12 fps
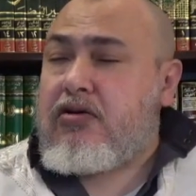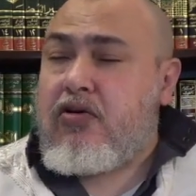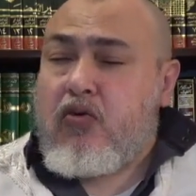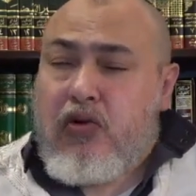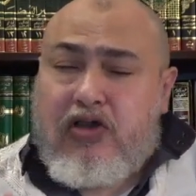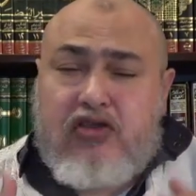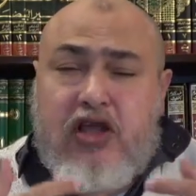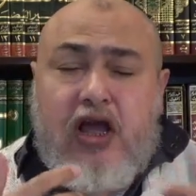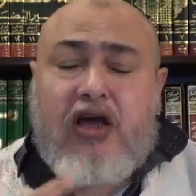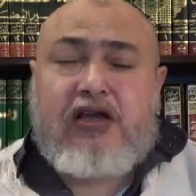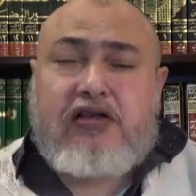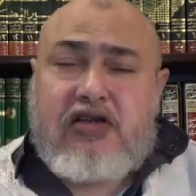with the
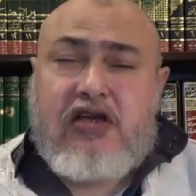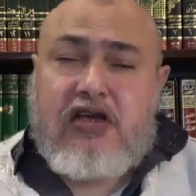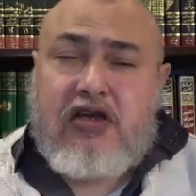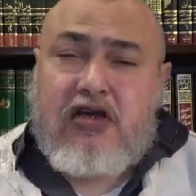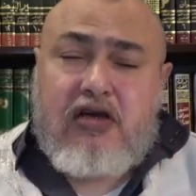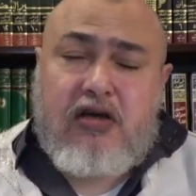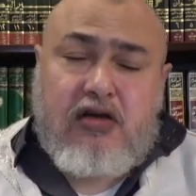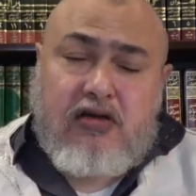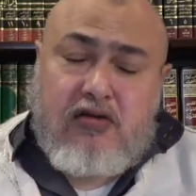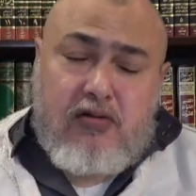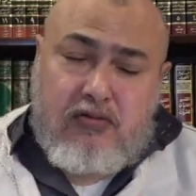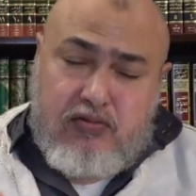idea
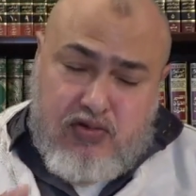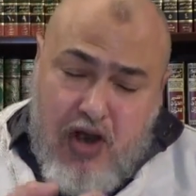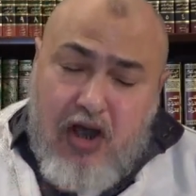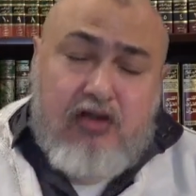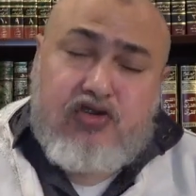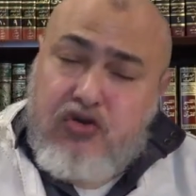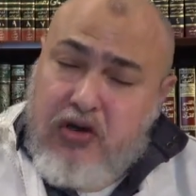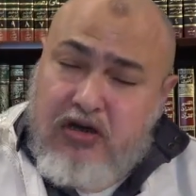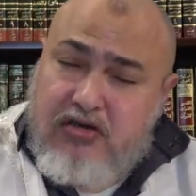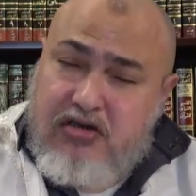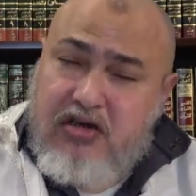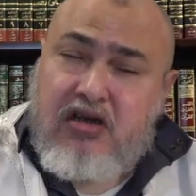taught to
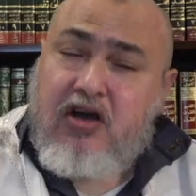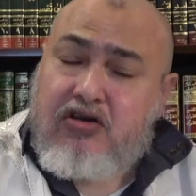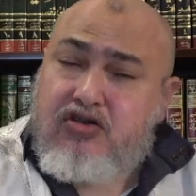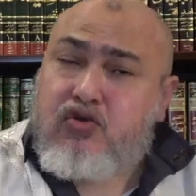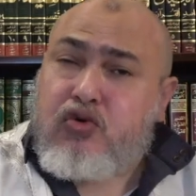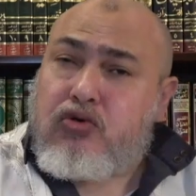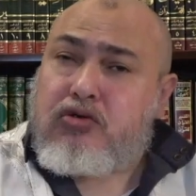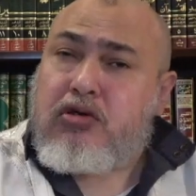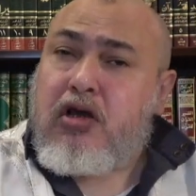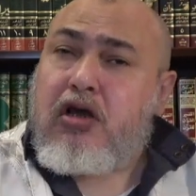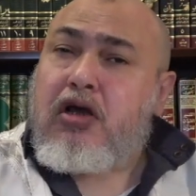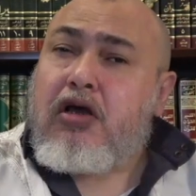us in our schools
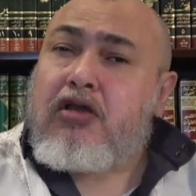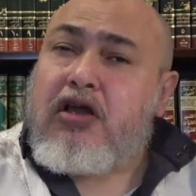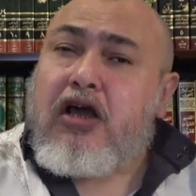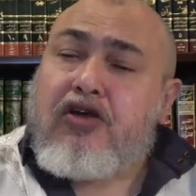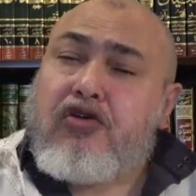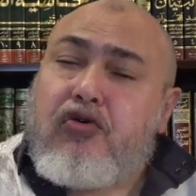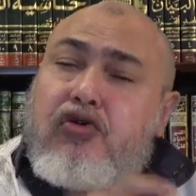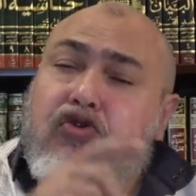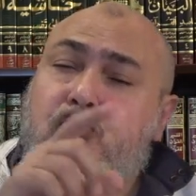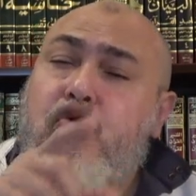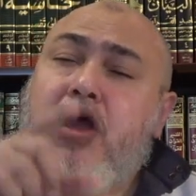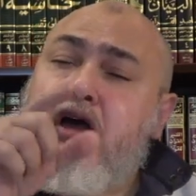that
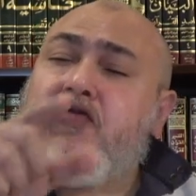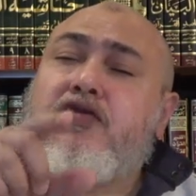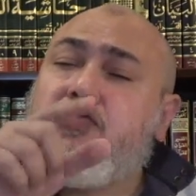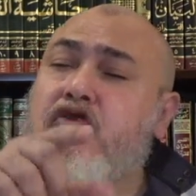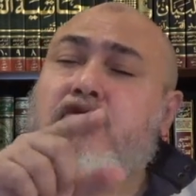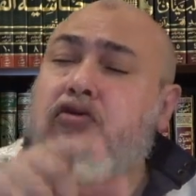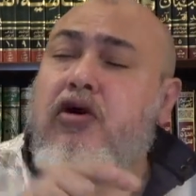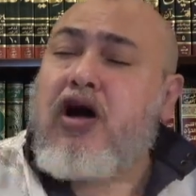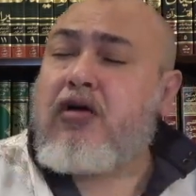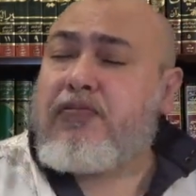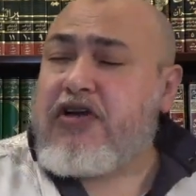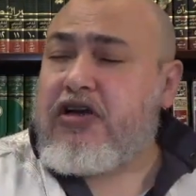you have a moral
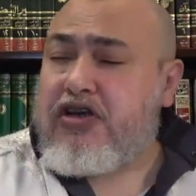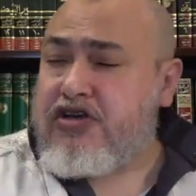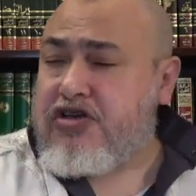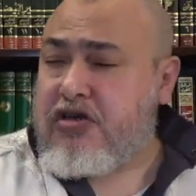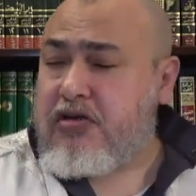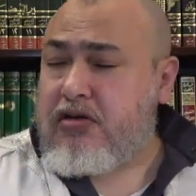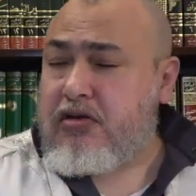obligation